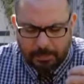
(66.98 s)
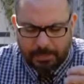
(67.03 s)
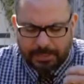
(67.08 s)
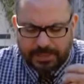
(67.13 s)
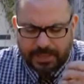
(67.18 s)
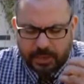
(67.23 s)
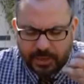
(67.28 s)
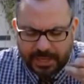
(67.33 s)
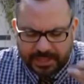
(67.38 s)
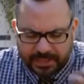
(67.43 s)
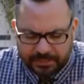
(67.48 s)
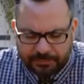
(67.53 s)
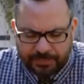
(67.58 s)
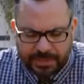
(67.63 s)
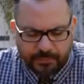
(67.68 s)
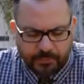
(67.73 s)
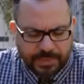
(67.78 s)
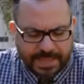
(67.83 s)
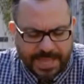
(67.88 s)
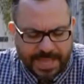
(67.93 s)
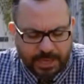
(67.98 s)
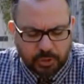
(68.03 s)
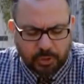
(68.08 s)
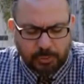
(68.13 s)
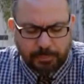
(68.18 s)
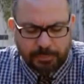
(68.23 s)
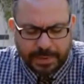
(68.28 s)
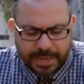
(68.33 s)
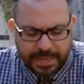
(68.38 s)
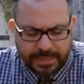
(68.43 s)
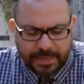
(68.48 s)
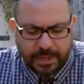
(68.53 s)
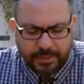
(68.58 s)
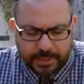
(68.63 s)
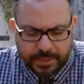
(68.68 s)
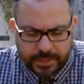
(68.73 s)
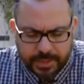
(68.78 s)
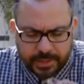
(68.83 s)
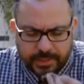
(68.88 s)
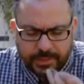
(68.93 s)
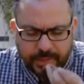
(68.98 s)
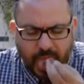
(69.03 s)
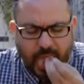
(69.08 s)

but then you get the flavor of the actual meat underneath,